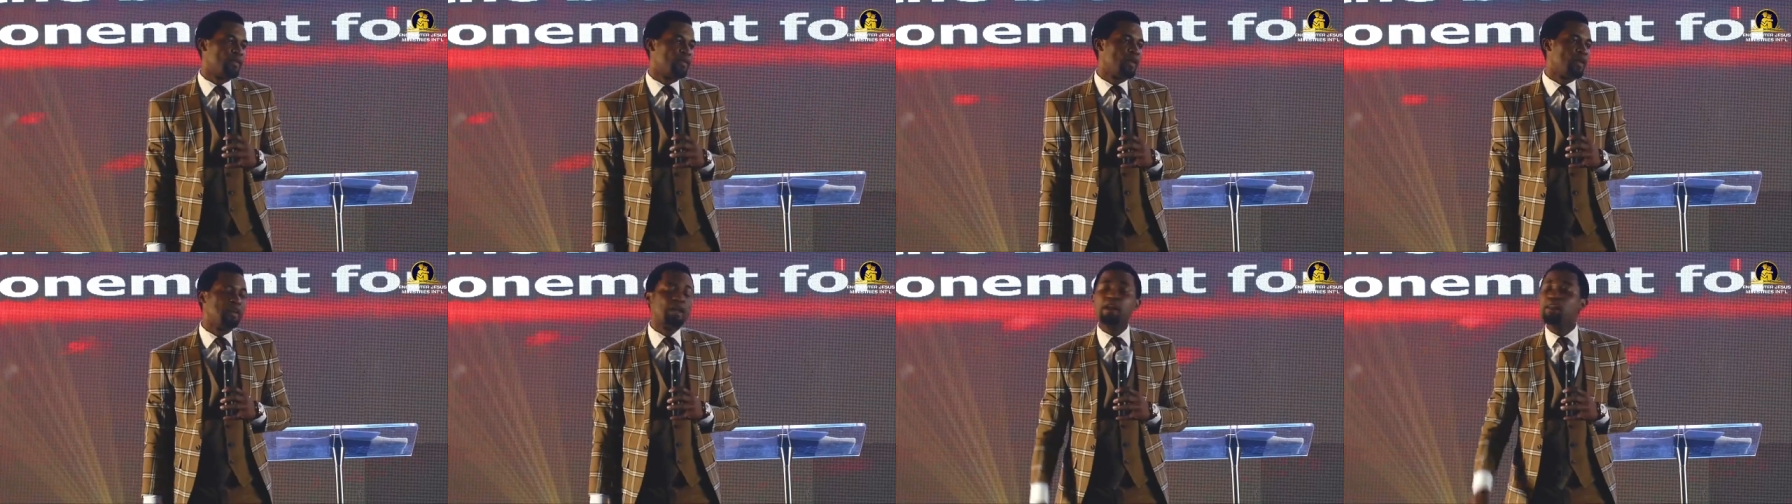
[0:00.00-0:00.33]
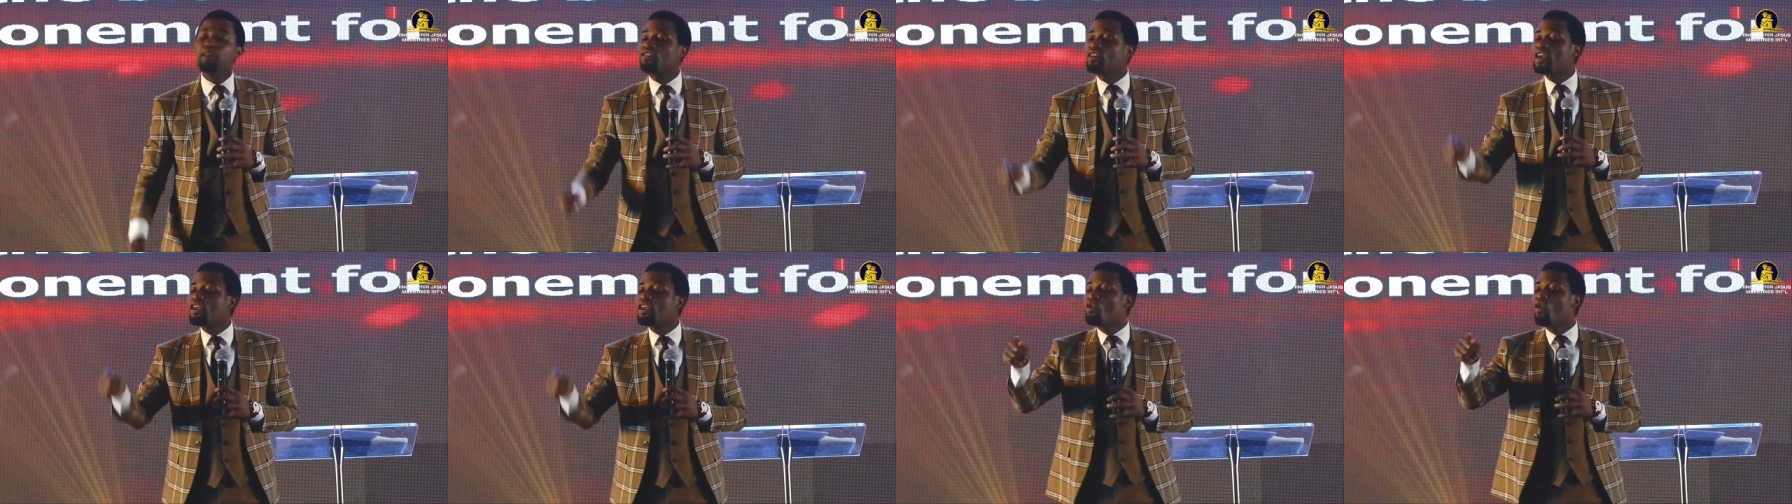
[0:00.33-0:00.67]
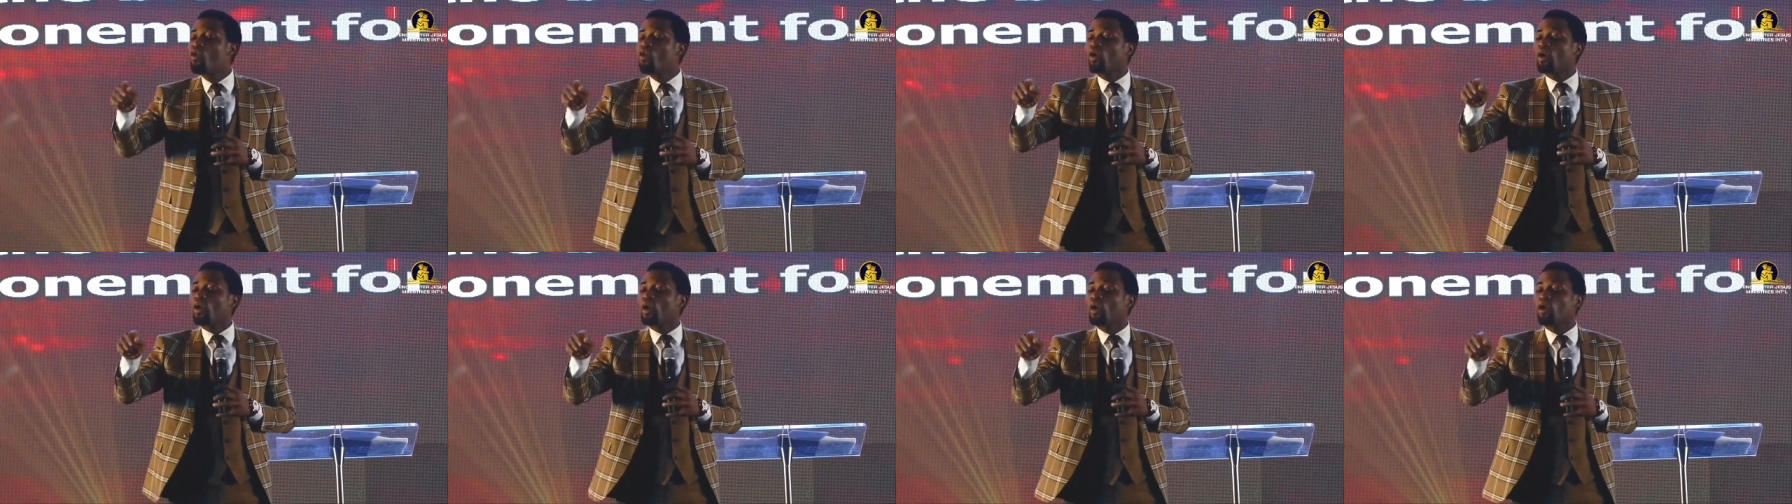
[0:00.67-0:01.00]
The reason
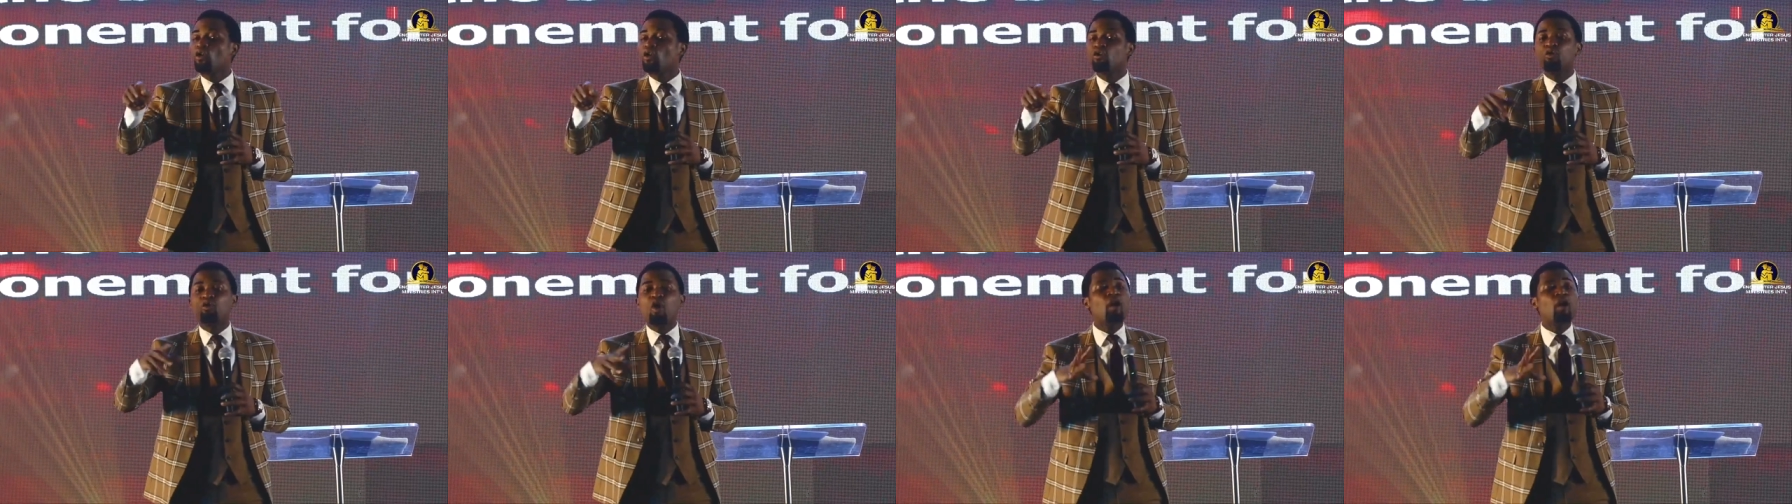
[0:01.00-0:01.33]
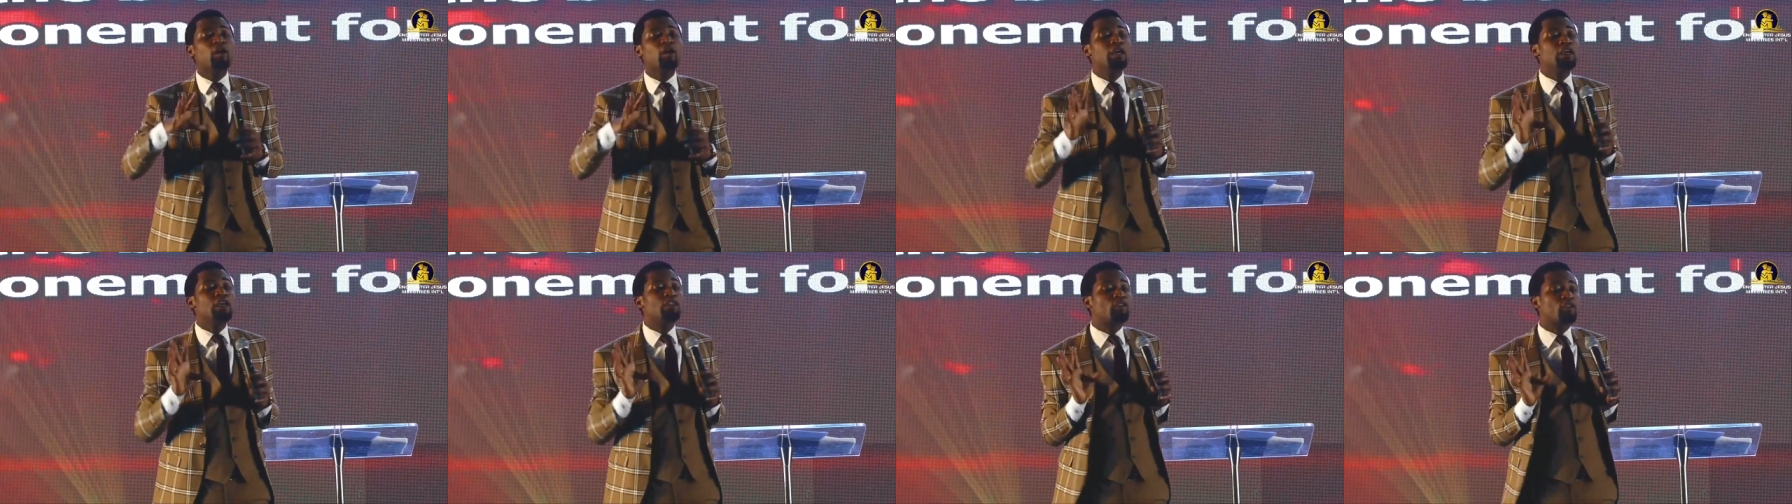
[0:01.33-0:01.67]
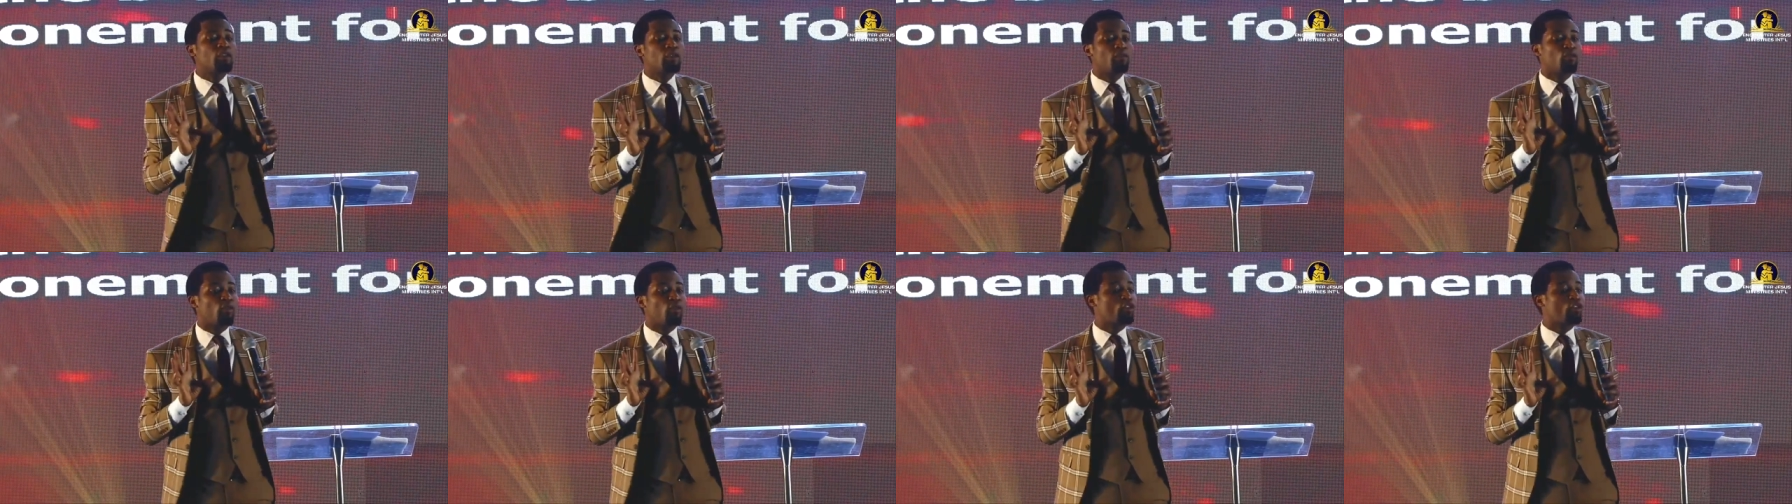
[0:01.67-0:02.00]
you, you don't eat
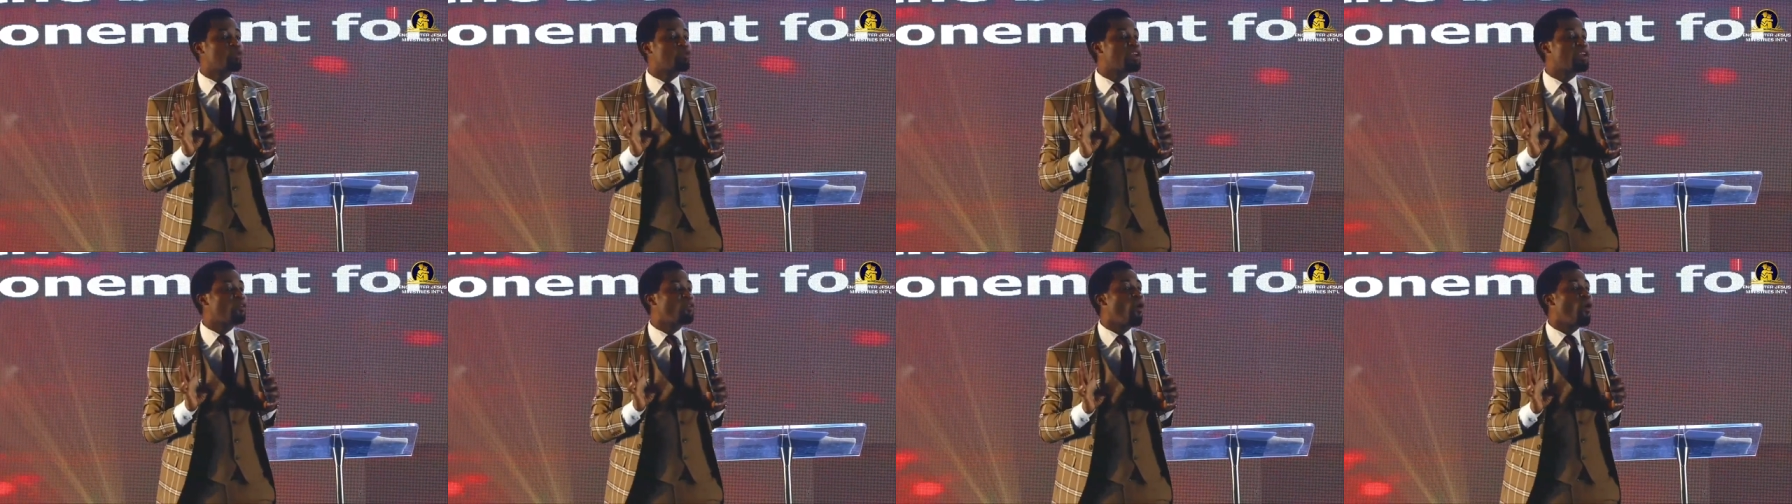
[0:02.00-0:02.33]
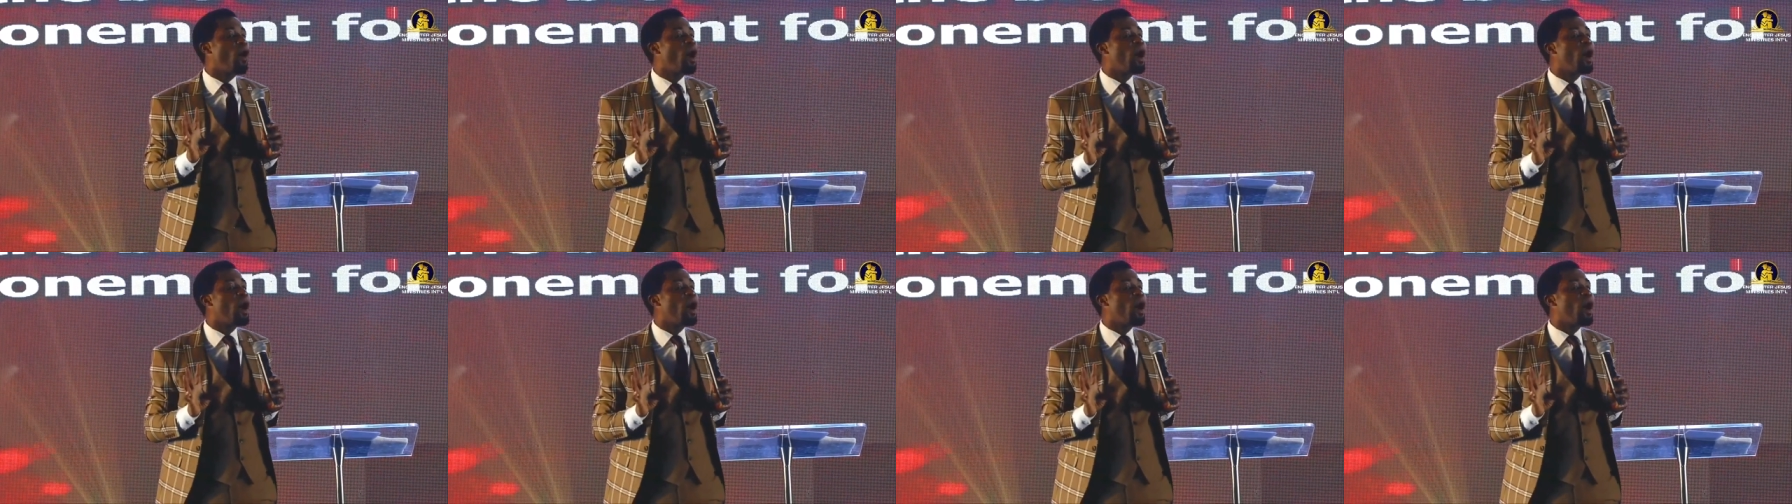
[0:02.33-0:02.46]
for 24